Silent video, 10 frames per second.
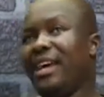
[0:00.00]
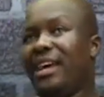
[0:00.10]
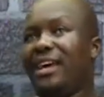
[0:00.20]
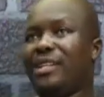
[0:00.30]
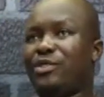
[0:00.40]

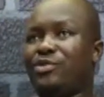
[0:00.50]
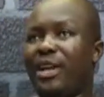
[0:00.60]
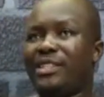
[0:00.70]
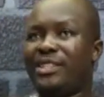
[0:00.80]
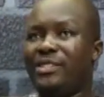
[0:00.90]
as a
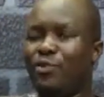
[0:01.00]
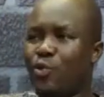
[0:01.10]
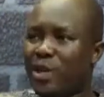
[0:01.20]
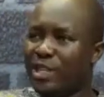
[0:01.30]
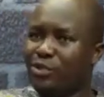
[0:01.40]
society,
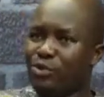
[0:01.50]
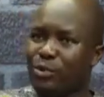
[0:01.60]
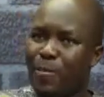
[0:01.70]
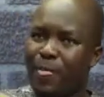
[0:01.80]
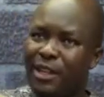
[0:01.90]
we need to
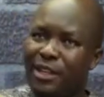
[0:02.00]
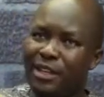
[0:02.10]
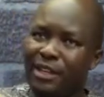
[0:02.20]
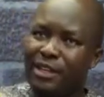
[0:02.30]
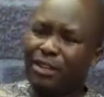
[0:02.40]

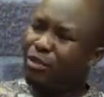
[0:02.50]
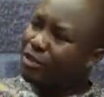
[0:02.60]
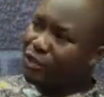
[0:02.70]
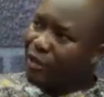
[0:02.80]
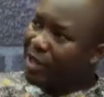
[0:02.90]

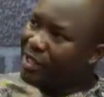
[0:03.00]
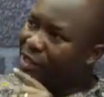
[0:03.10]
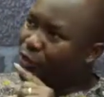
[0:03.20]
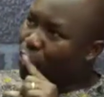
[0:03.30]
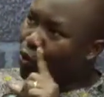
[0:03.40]
deconstruct this
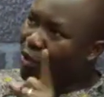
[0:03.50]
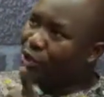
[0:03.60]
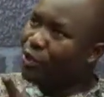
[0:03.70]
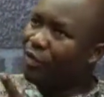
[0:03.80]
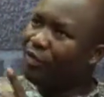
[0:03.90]
whole issue of